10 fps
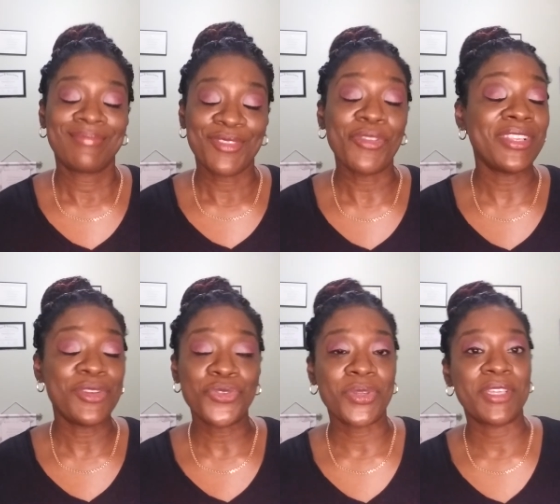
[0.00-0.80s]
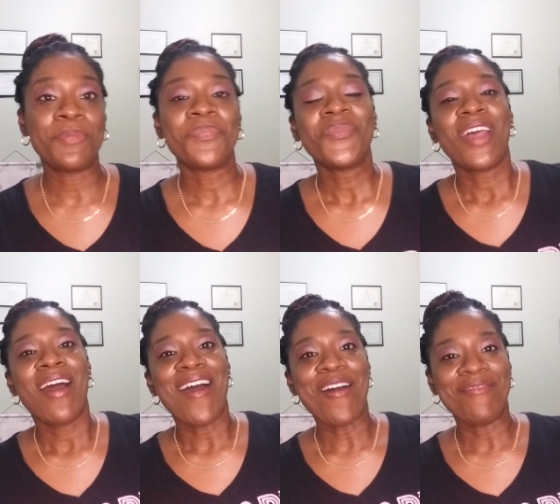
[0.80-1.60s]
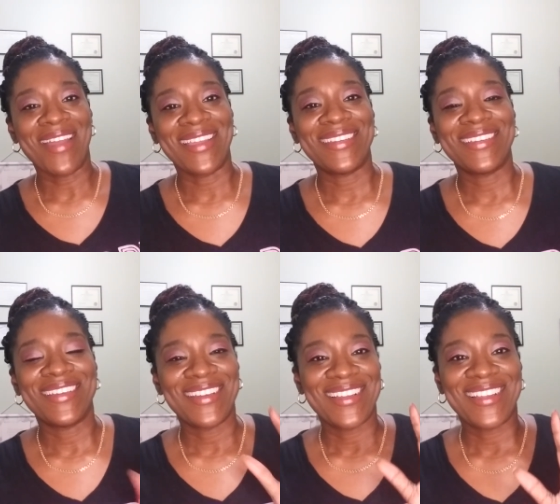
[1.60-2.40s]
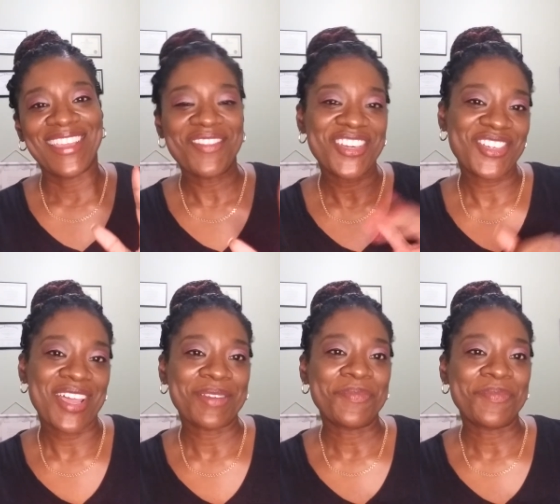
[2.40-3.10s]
Really and truly. All right. Give it a shot.